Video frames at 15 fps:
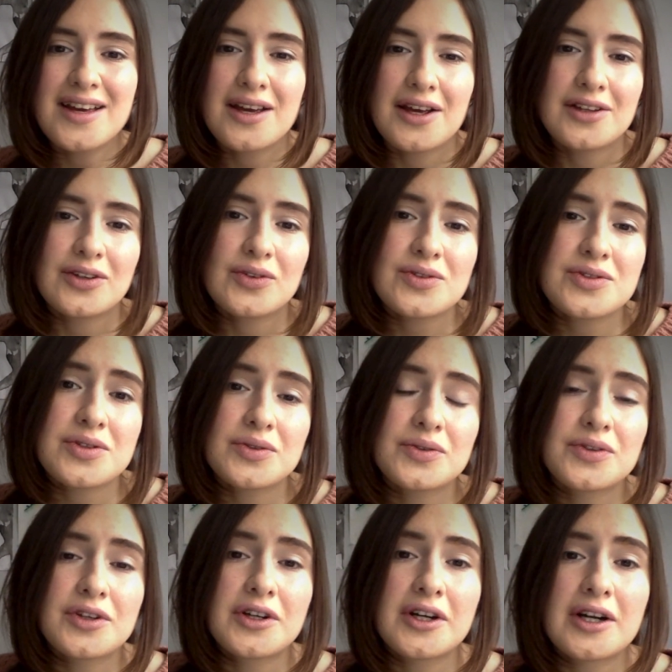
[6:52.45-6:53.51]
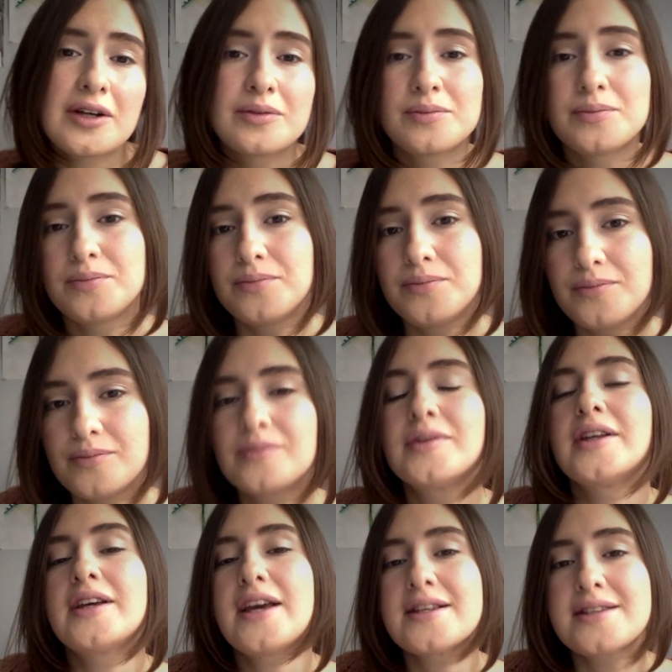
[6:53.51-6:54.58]
And also there are,
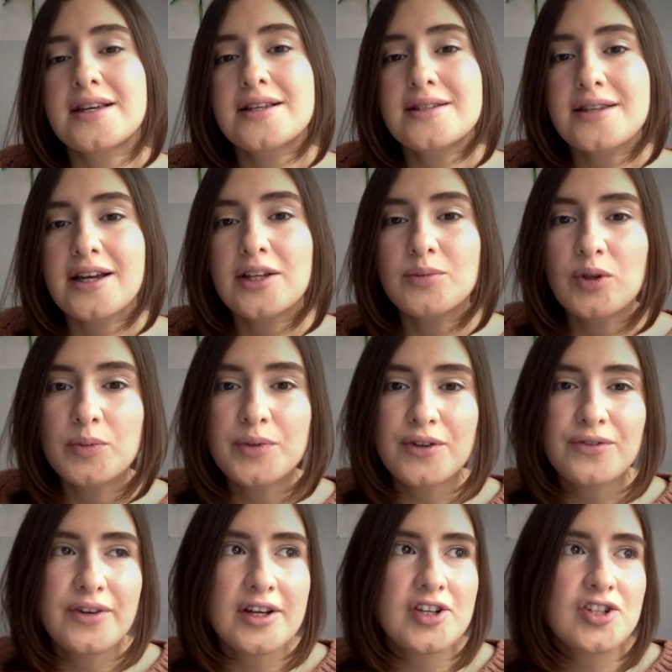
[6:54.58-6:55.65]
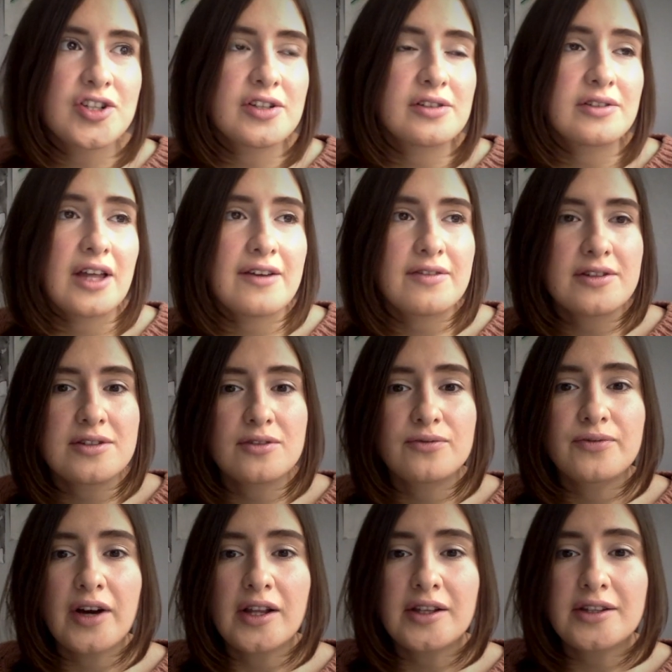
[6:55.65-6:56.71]
like as I said, more professional levels of
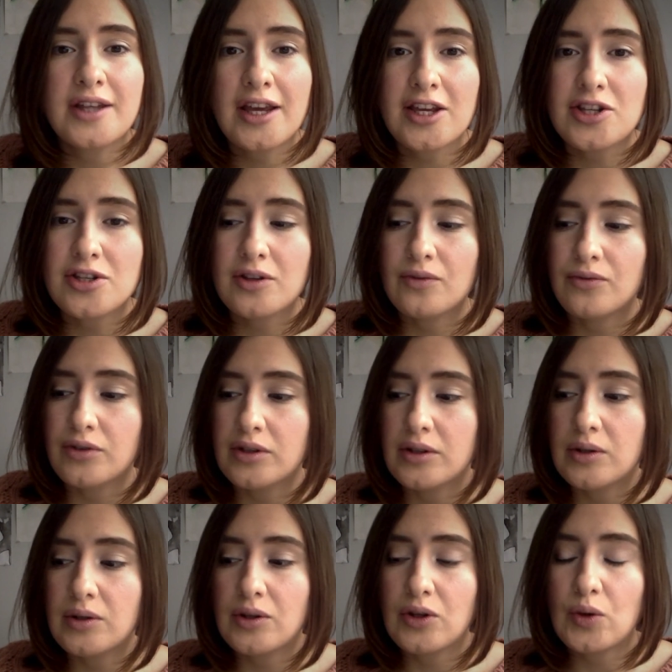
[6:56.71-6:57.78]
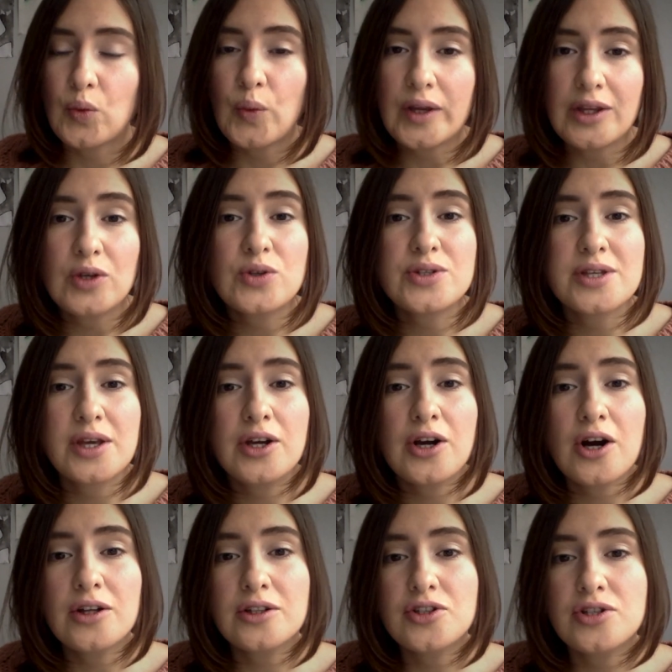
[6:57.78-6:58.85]
validation when your
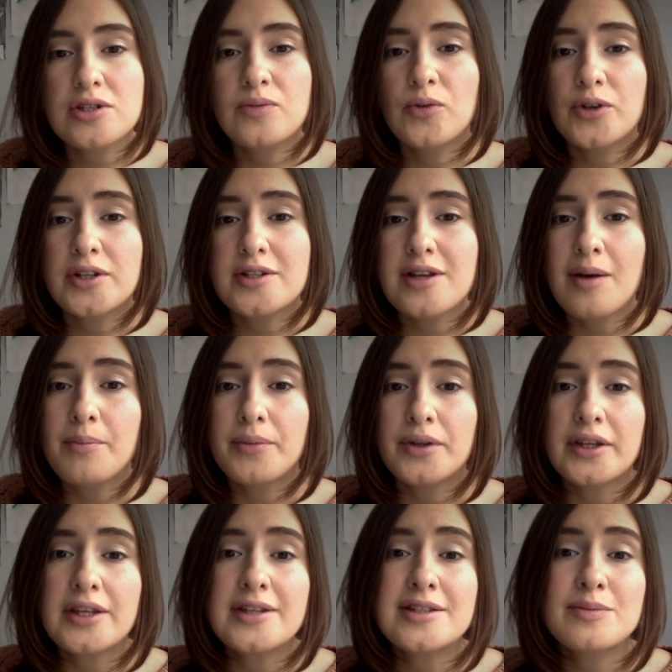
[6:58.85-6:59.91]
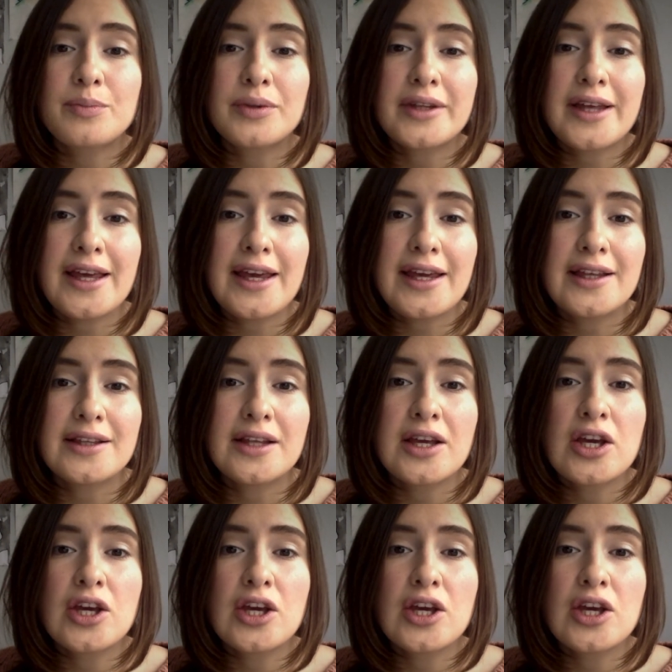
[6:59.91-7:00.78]
psychologist, for example, explain